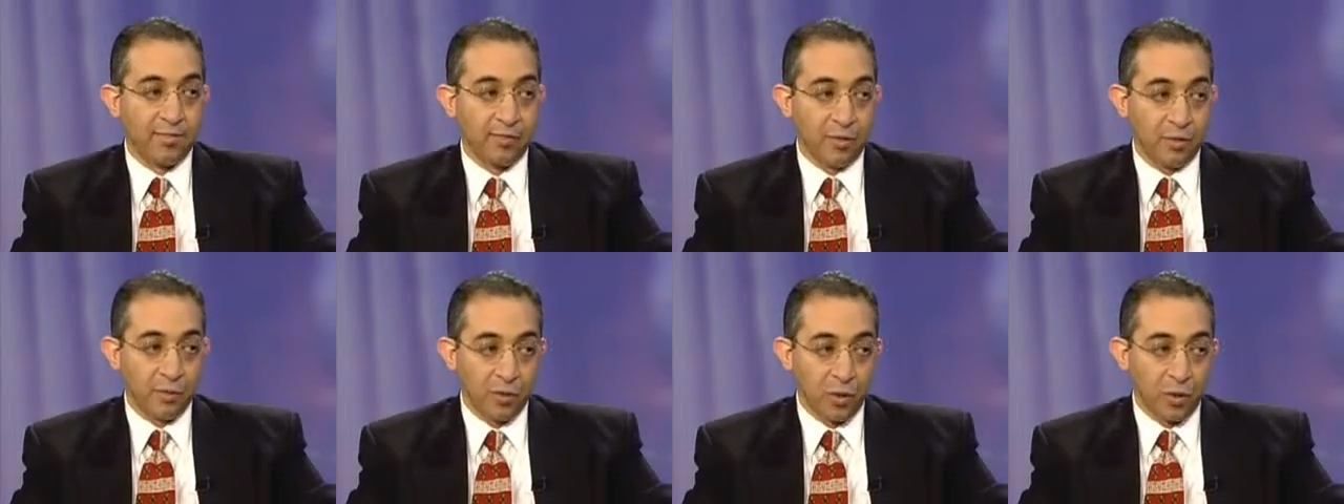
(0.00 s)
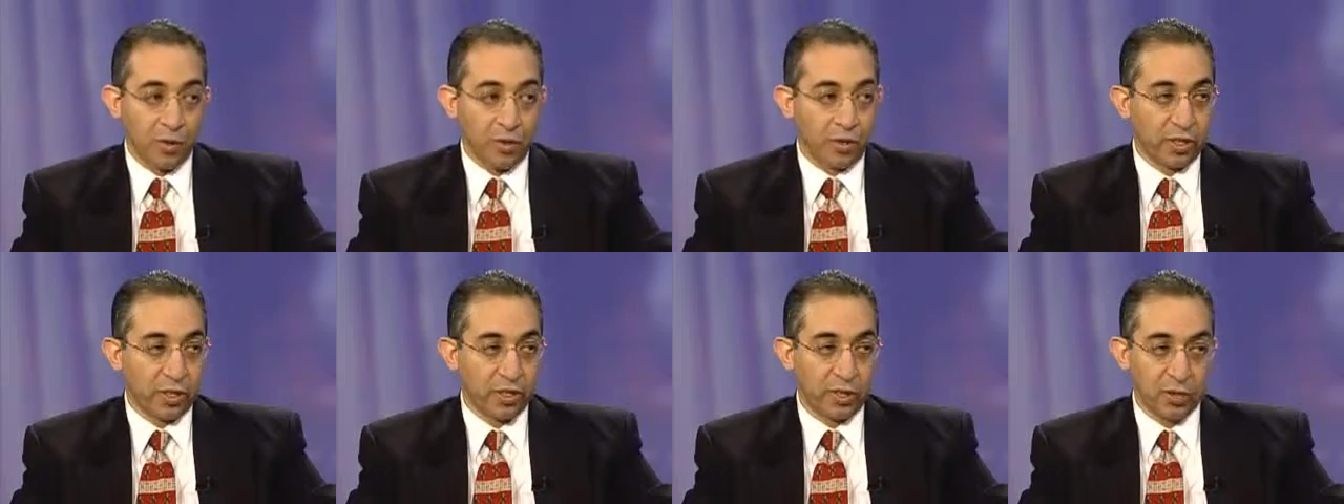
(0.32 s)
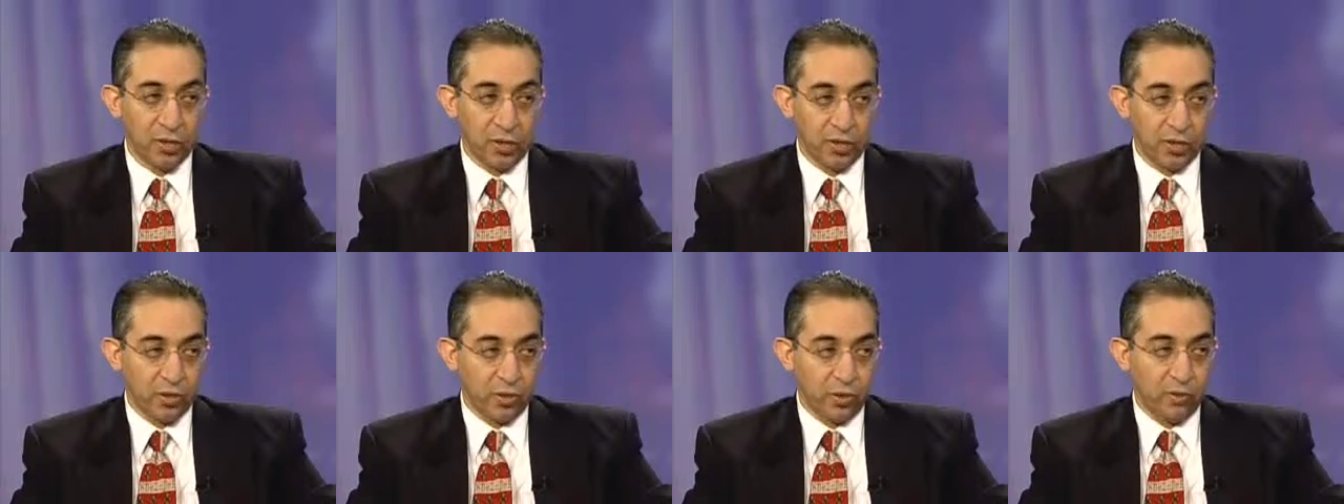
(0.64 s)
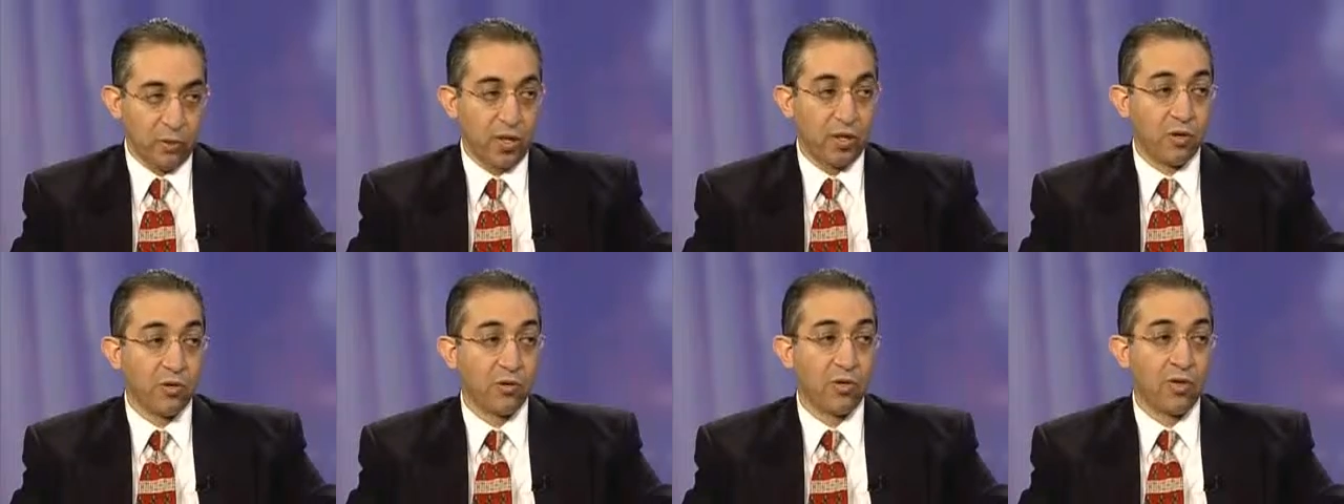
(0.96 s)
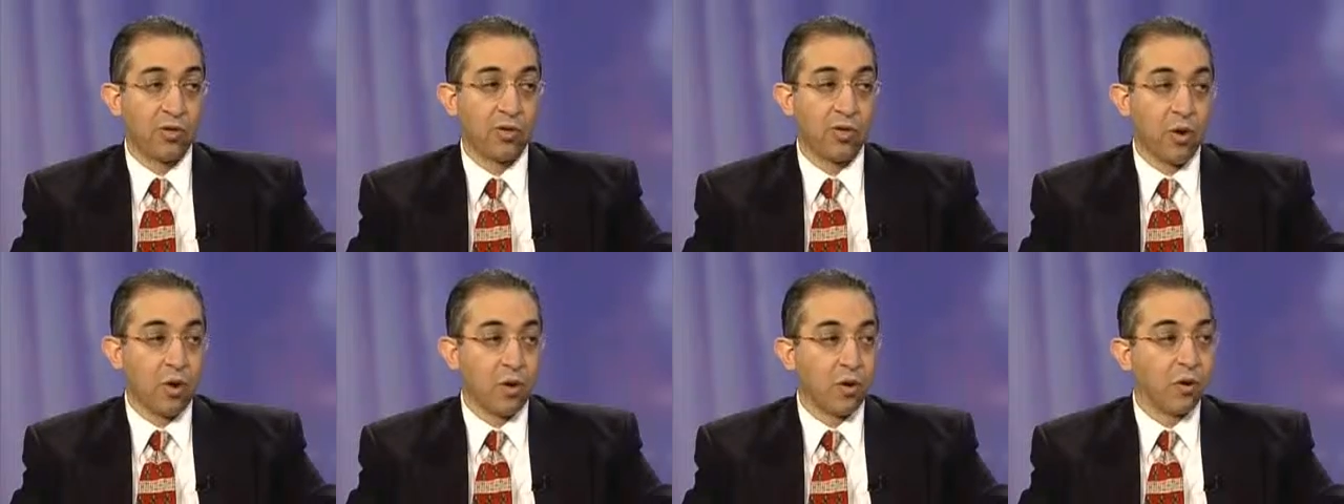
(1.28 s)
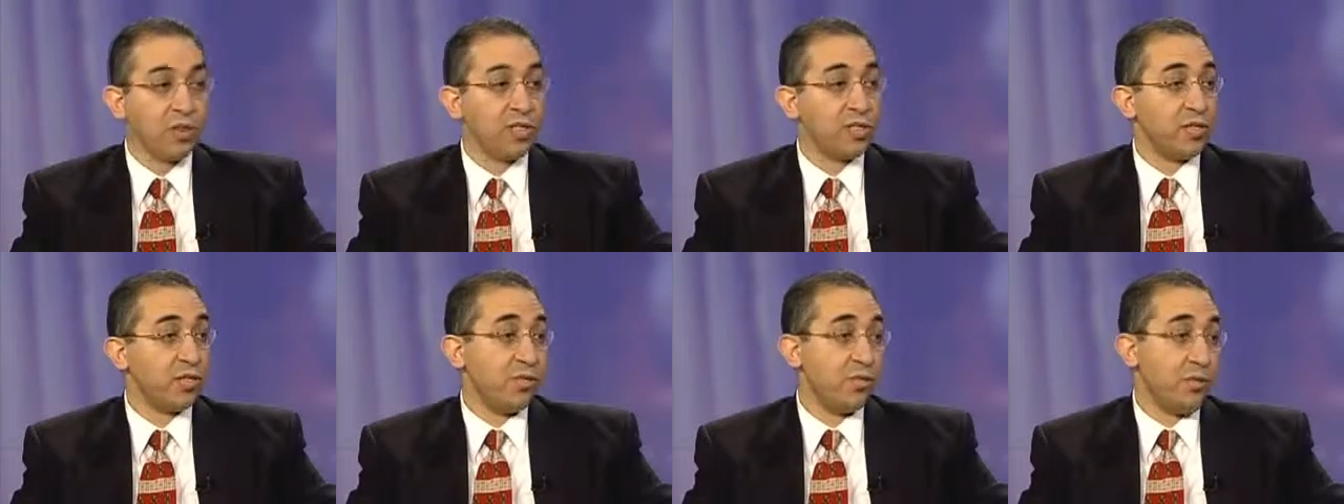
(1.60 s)
from colorectal carcinoma,
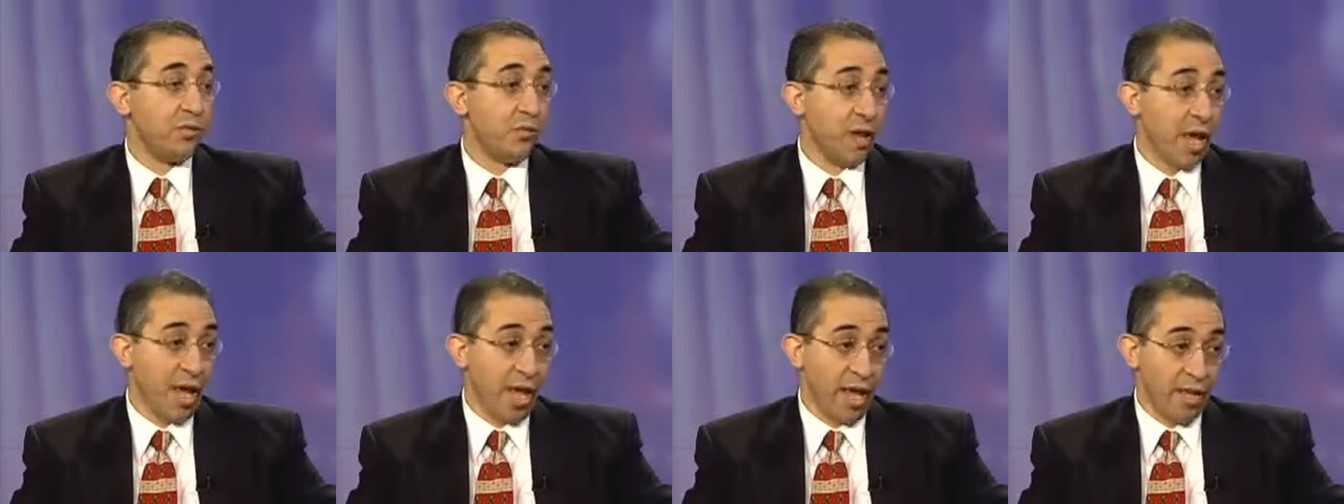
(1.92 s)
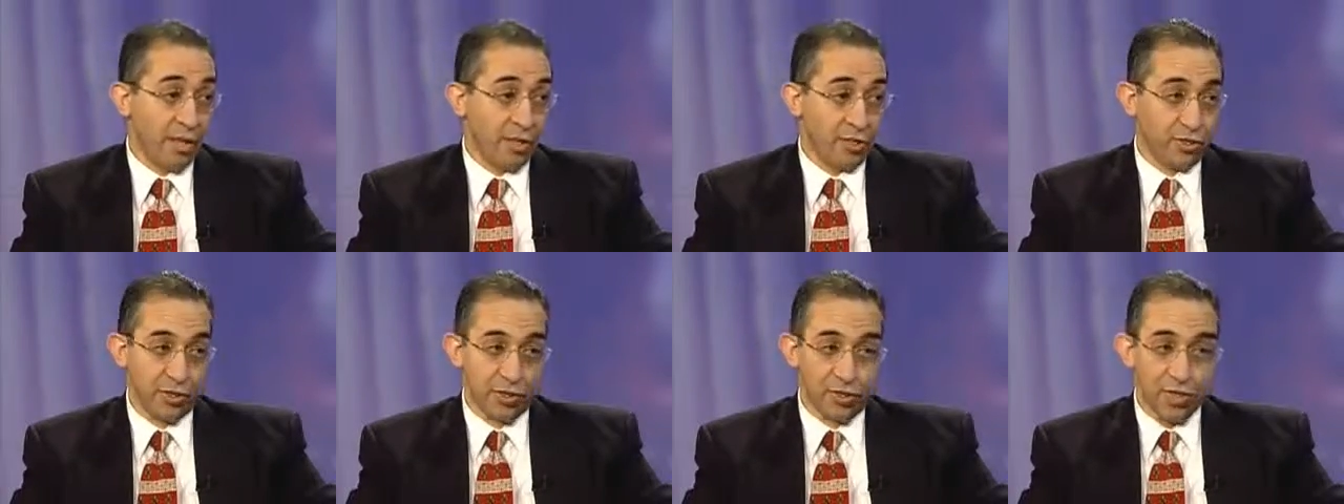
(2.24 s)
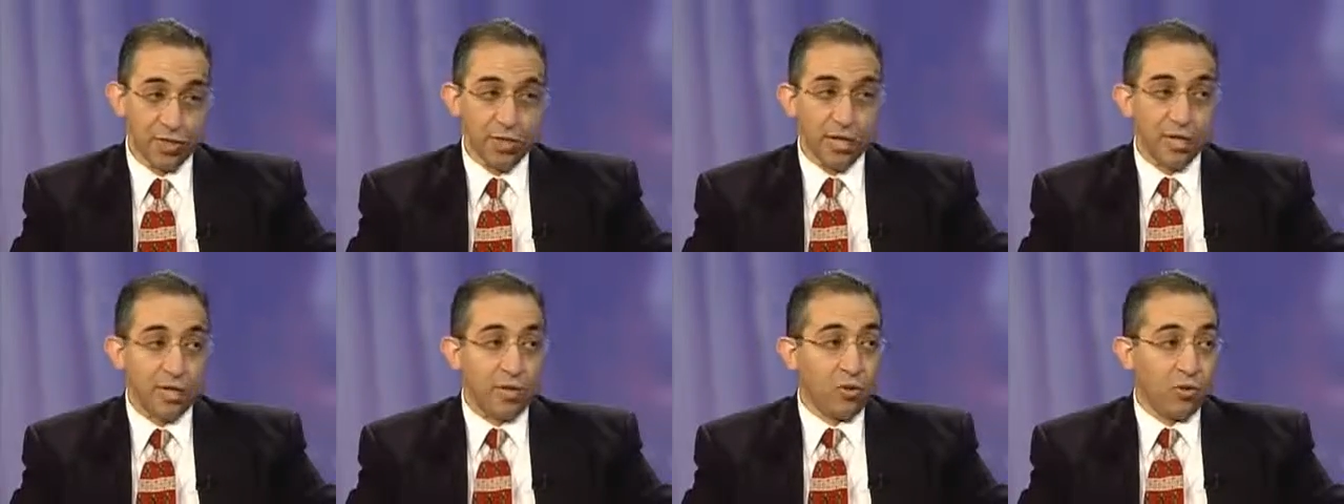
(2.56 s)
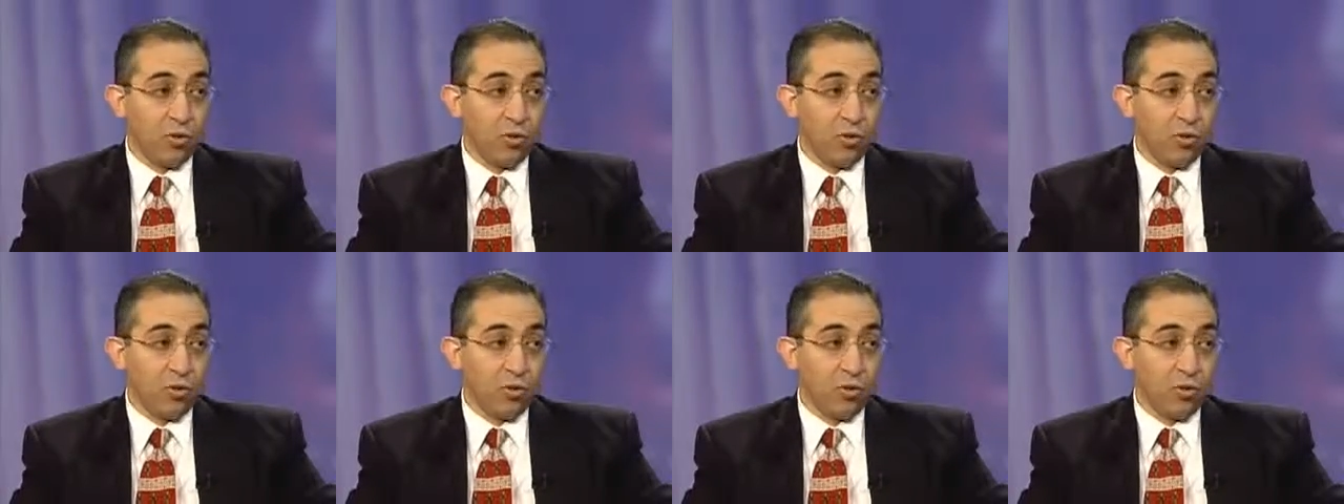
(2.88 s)
regardless of your age.